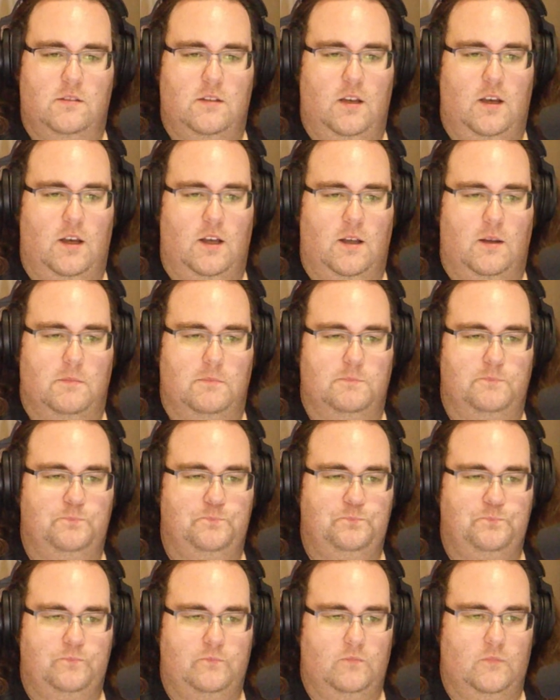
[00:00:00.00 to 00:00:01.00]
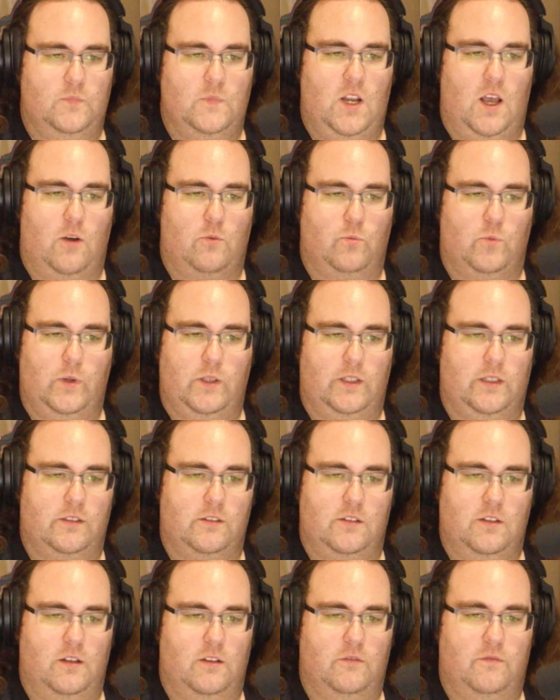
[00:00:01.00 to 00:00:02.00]
not willing
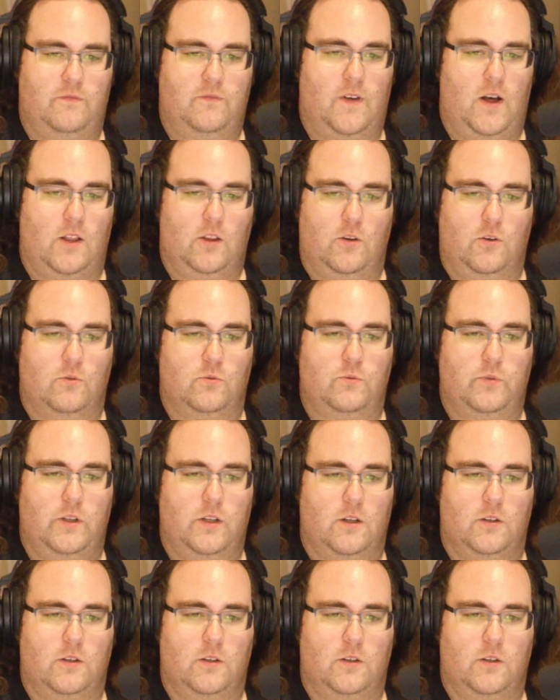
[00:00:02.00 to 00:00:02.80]
to follow,